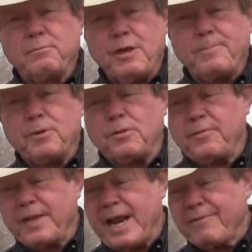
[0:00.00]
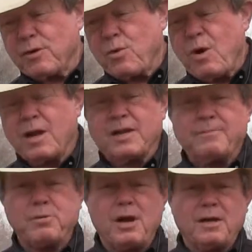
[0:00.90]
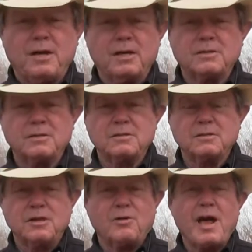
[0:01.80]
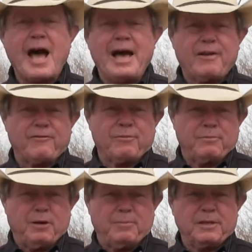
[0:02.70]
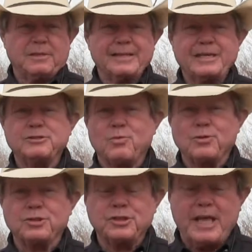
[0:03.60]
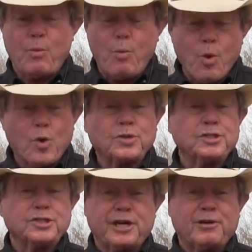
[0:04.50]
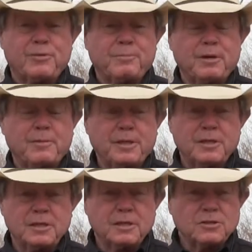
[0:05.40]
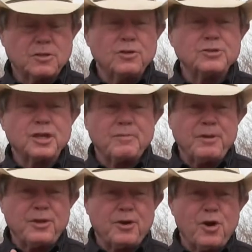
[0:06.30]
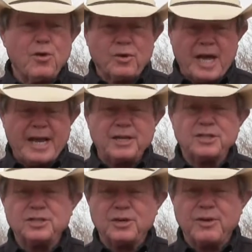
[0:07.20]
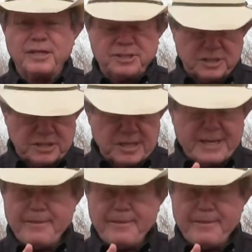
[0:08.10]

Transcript: People that have a quality product don't hide it from the public. They want to share it with the public. So those are going to be your online considerations.